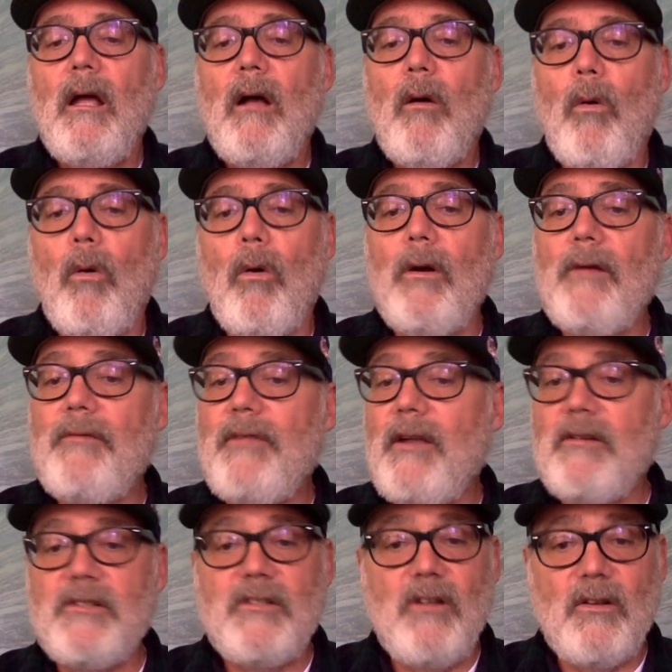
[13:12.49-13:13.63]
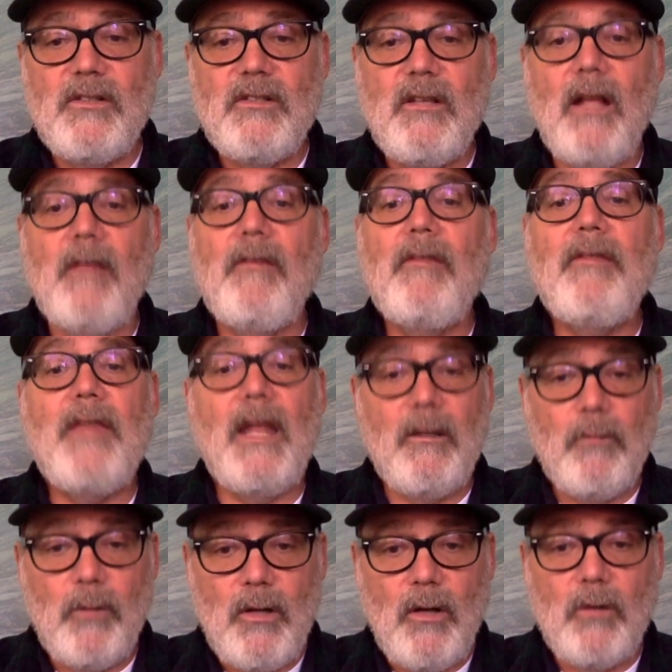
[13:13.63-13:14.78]
or if there is no son, then it
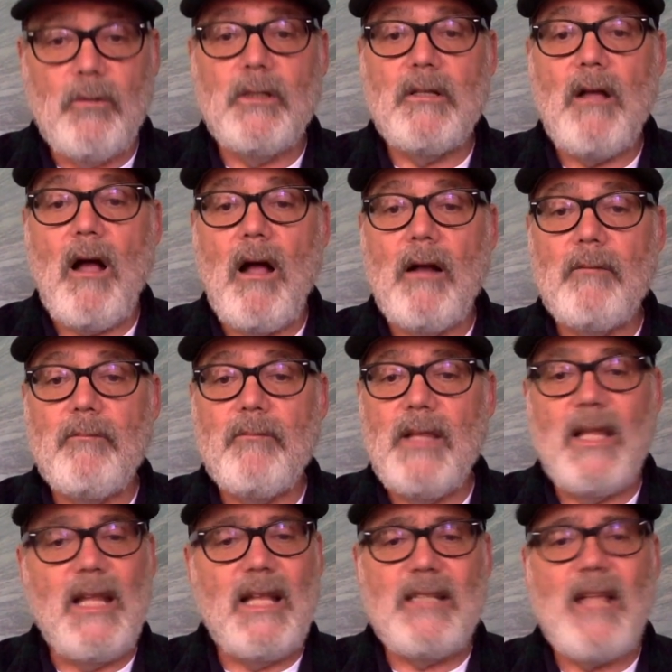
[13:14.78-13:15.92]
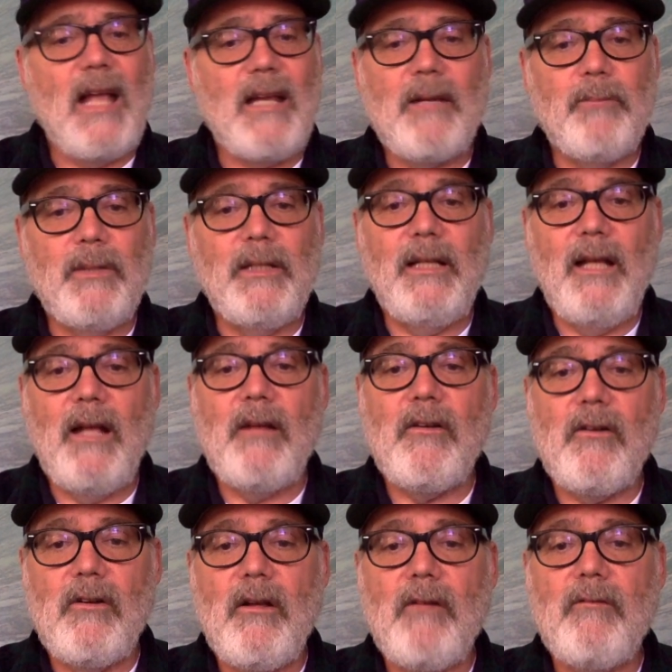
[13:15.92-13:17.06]
will go to a daughter. And that's not completely
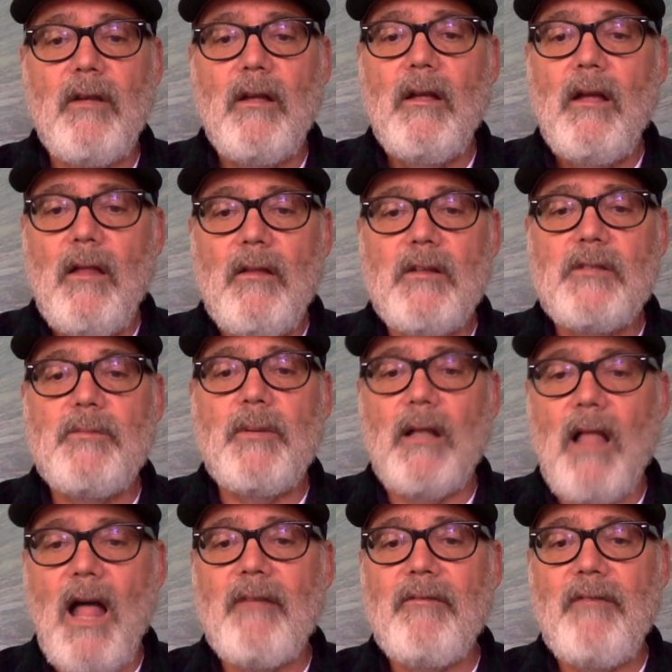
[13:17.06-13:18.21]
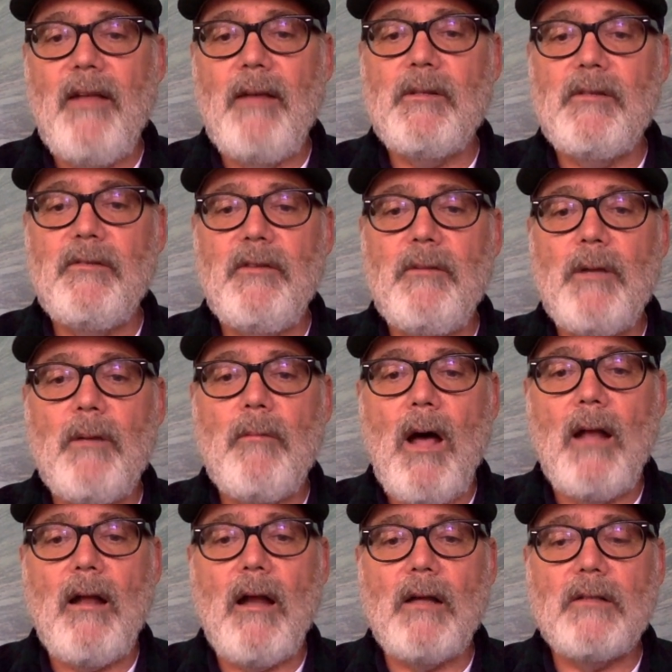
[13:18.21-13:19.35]
unheard of. There's been a lot of famous female
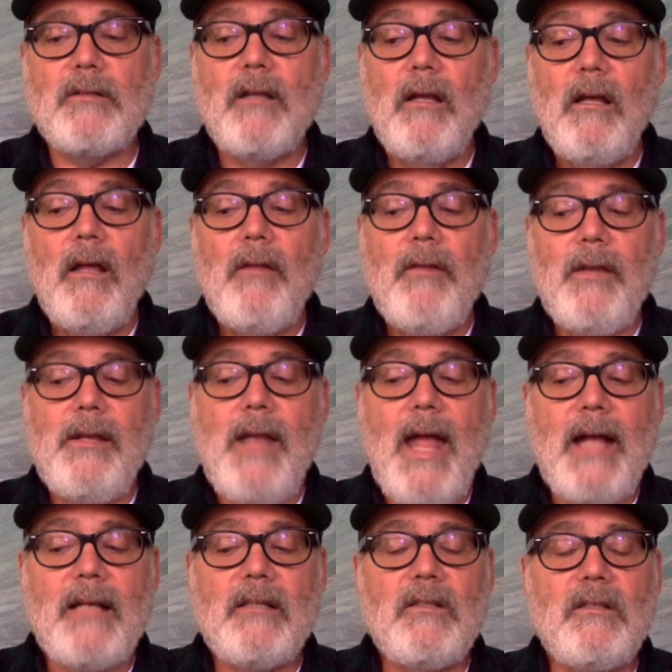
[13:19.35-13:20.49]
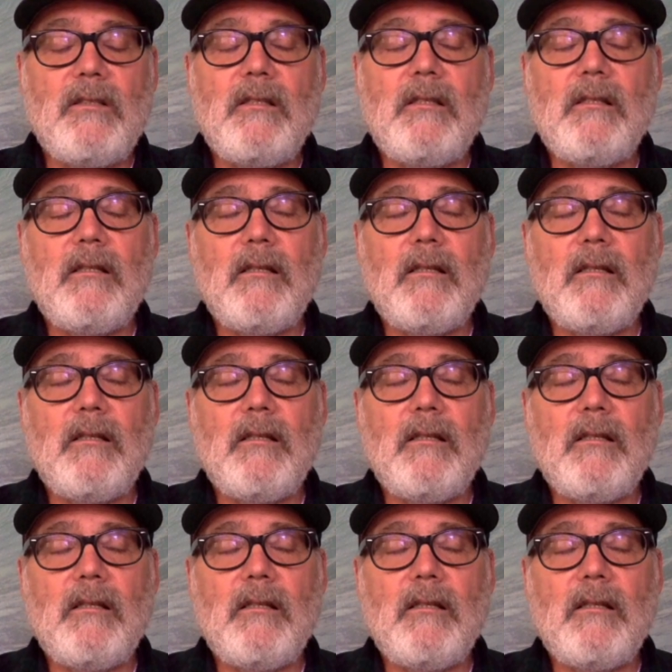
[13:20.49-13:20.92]
monarchs. The next